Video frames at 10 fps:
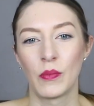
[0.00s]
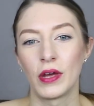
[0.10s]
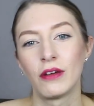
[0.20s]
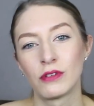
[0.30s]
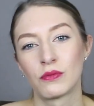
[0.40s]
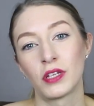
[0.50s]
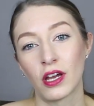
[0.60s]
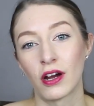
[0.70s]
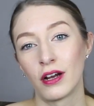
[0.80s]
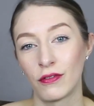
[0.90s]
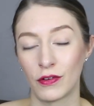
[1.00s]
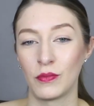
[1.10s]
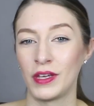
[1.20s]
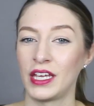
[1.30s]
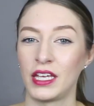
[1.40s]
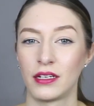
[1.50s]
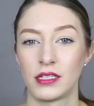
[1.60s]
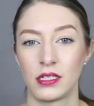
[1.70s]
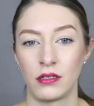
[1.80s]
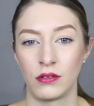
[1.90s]
But it was really hard for me
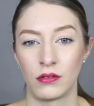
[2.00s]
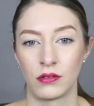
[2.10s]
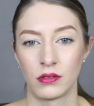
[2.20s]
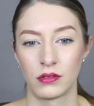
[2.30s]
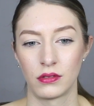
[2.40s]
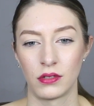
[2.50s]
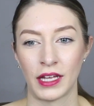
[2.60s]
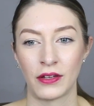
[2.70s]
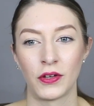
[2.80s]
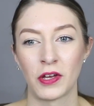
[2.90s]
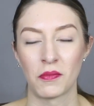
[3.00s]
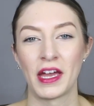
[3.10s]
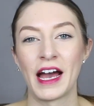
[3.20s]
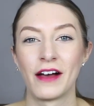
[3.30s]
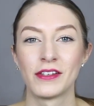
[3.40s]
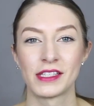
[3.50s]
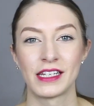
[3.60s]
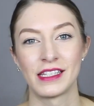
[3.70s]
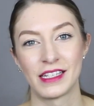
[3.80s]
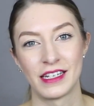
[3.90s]
to look at my house
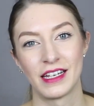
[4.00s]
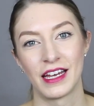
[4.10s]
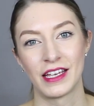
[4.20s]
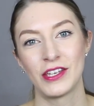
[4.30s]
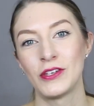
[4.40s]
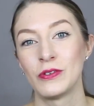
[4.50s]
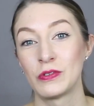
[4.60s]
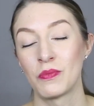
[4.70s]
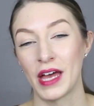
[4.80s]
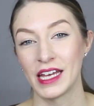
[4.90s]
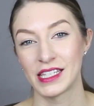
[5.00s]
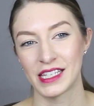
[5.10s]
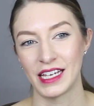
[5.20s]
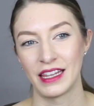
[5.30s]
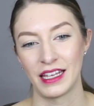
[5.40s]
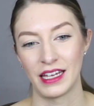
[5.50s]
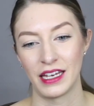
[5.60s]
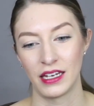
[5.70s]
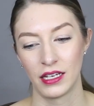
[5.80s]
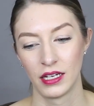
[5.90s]
as a huge mess and
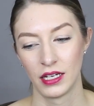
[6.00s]
then